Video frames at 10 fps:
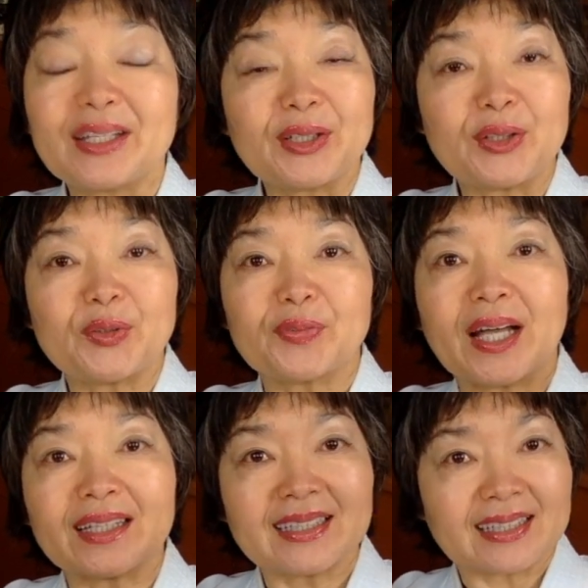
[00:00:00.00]
you've
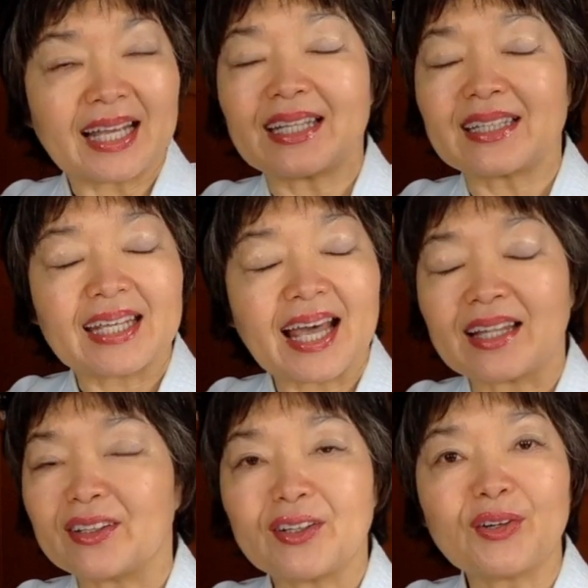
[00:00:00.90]
got the
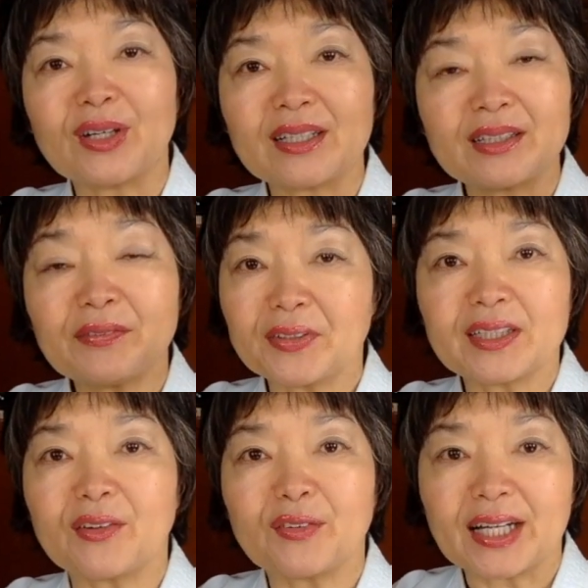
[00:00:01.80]
other different
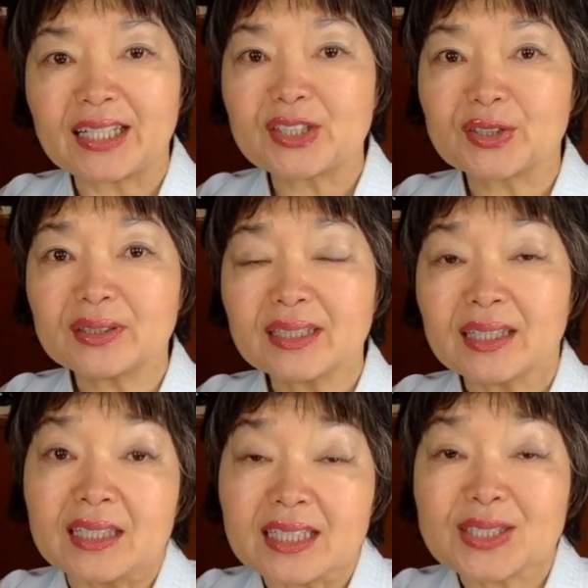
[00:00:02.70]
religion,
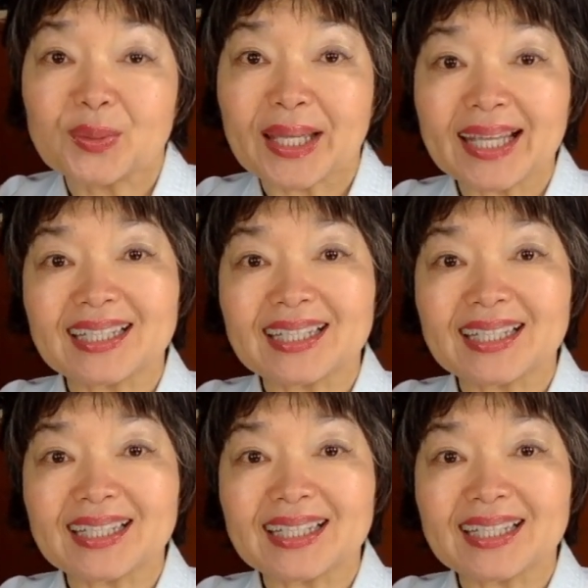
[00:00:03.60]
it's okay.